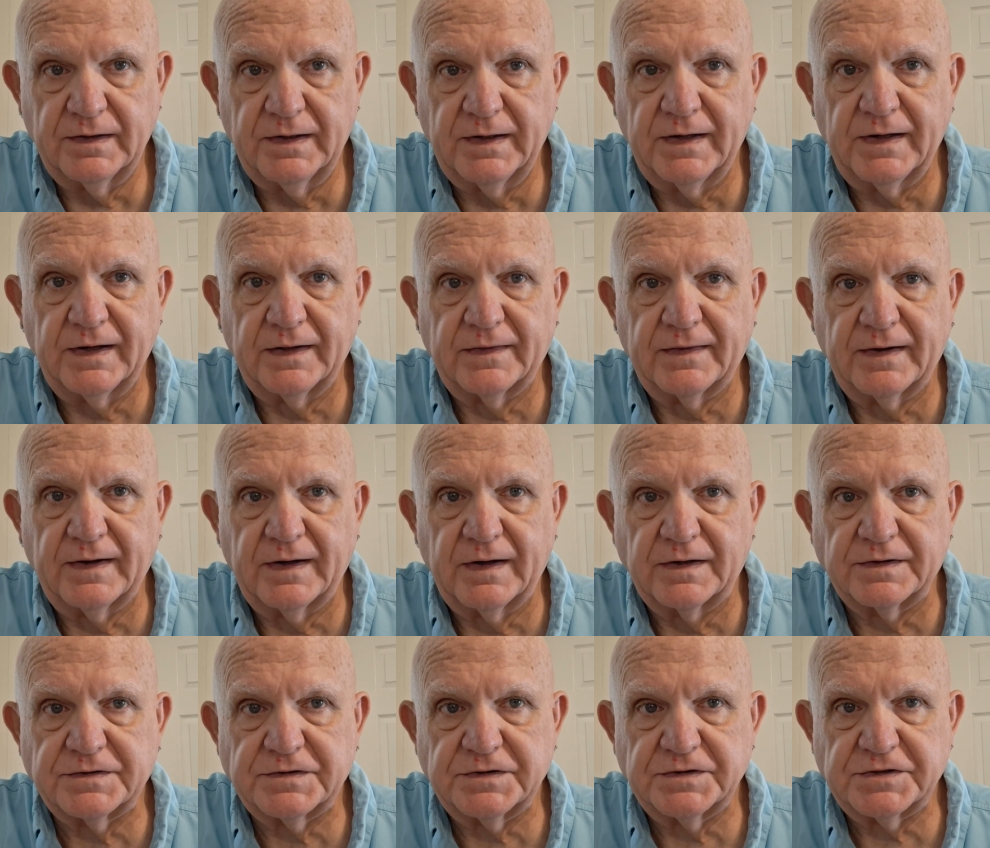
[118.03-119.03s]

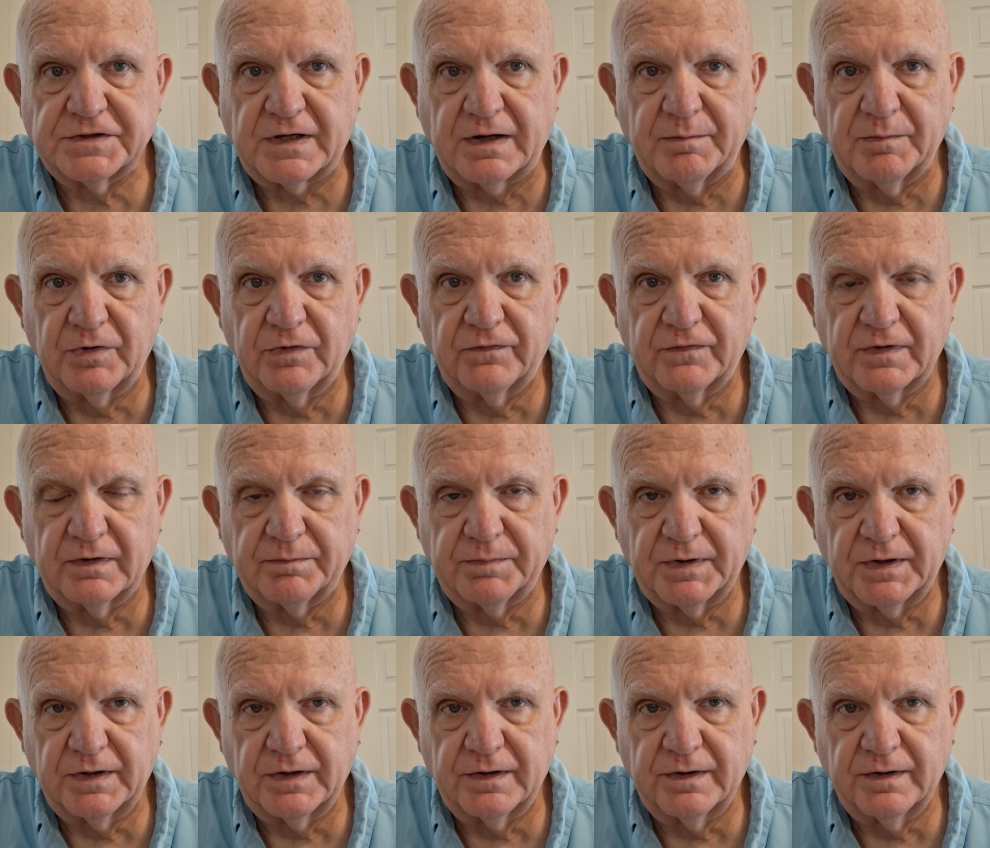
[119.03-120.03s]
anything since I moved up
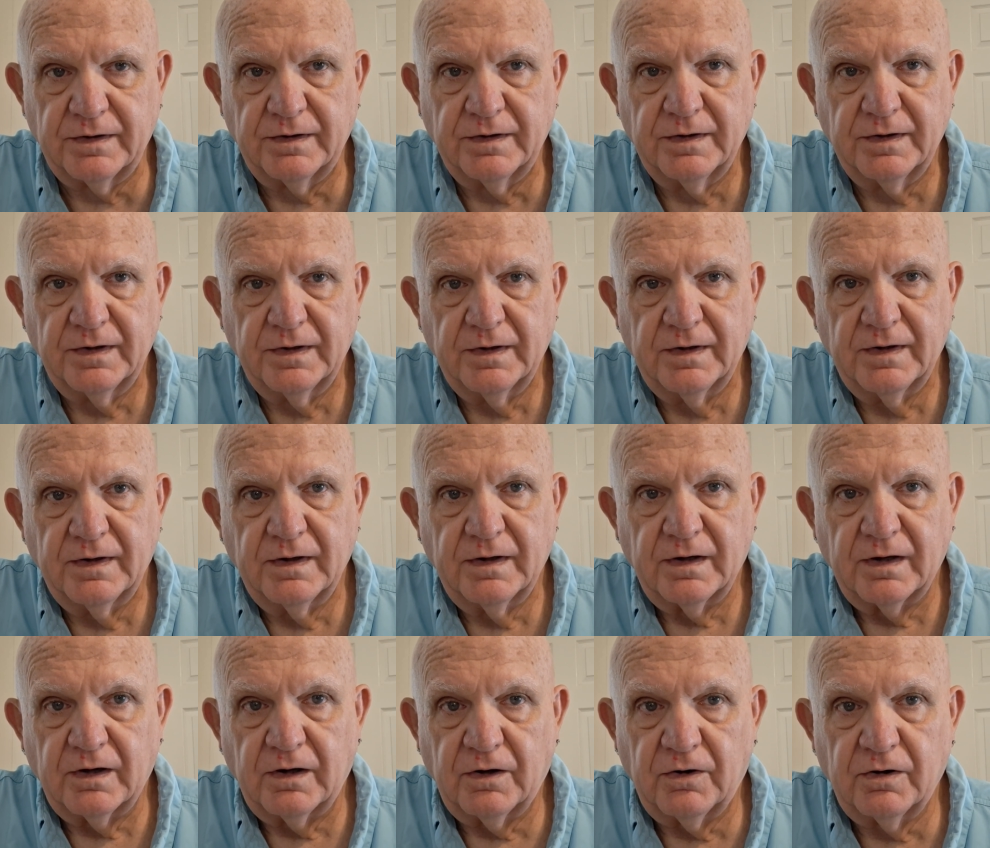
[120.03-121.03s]
here.
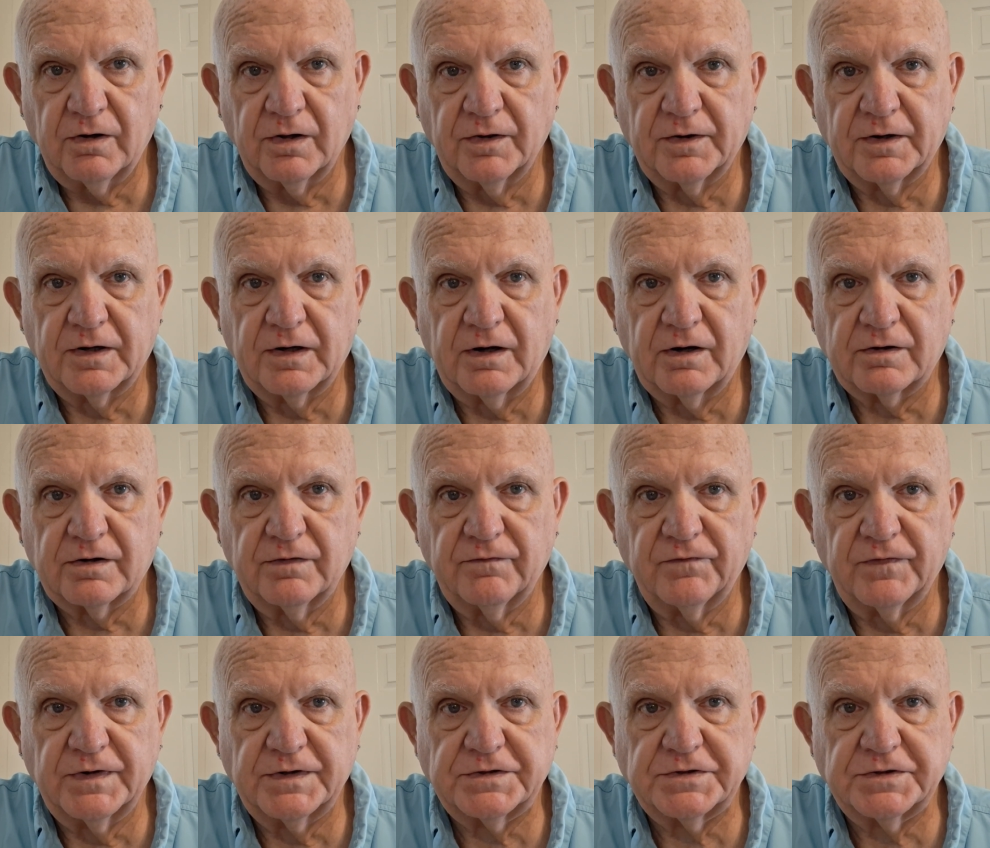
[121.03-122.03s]
All the doctor
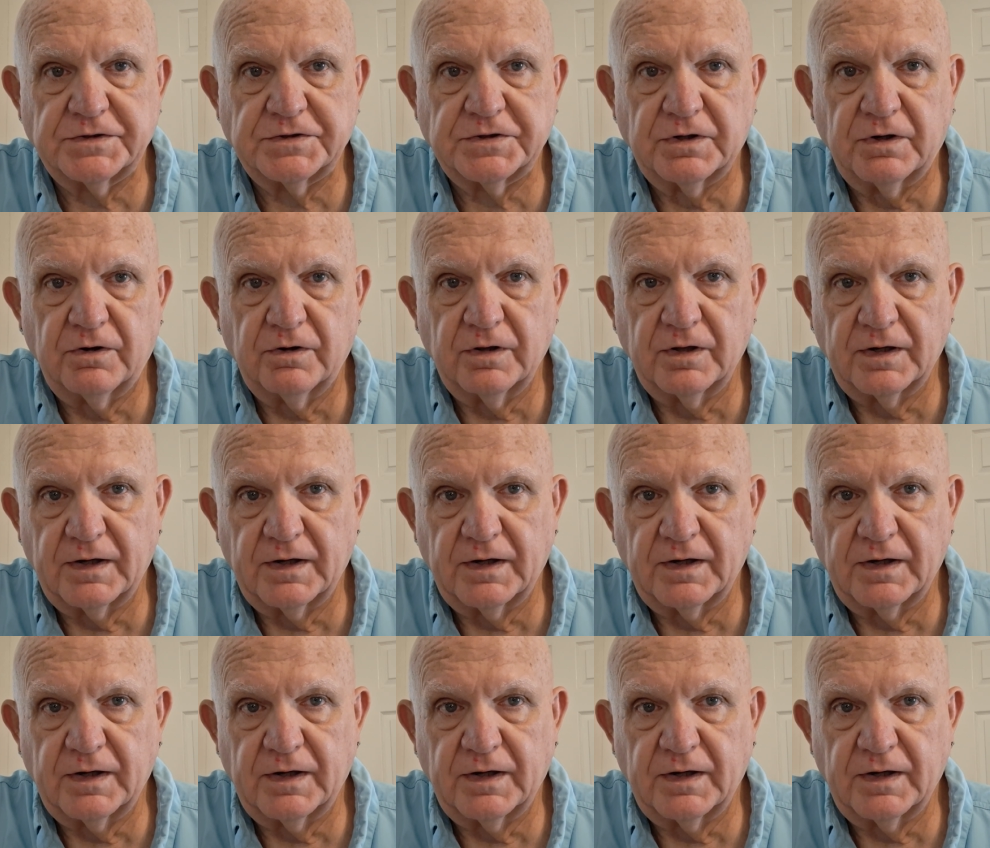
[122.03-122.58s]
visits, all